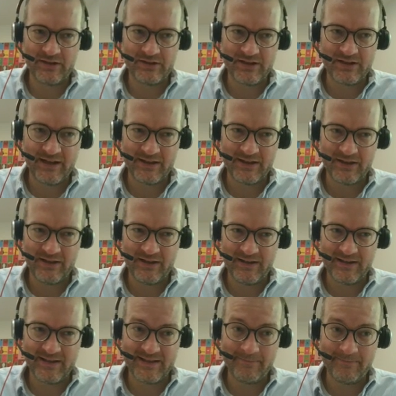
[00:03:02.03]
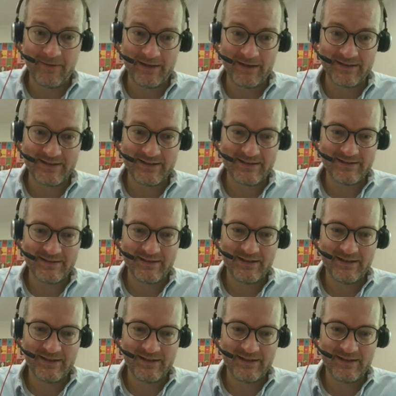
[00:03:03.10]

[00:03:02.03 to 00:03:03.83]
to get the templates.